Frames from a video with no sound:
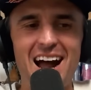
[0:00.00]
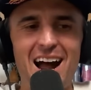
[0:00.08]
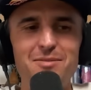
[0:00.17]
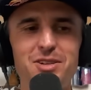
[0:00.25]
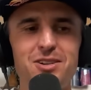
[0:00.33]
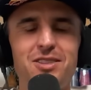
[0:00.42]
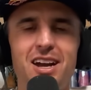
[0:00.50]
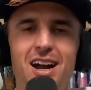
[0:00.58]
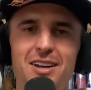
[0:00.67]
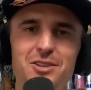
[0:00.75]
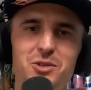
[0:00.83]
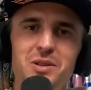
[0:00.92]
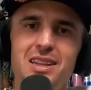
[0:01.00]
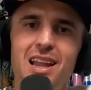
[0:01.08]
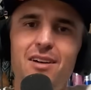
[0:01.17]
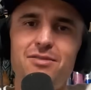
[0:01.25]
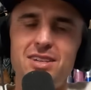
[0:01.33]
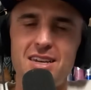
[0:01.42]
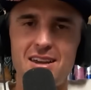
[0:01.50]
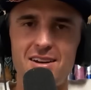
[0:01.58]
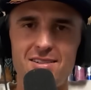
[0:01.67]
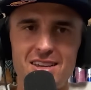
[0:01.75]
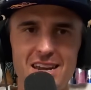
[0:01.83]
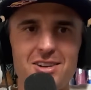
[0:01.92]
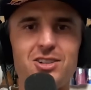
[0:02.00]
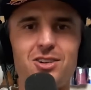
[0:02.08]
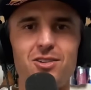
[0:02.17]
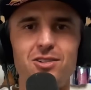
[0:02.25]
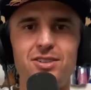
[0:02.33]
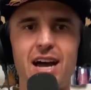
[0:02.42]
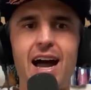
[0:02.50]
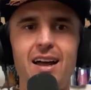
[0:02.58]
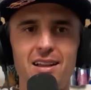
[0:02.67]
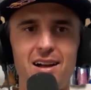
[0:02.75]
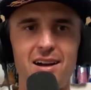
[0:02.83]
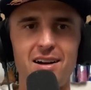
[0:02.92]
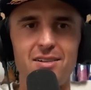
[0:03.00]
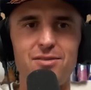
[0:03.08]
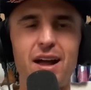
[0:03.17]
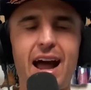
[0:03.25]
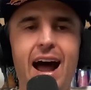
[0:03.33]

I'm sure the audience would love to hear the internal dialogue of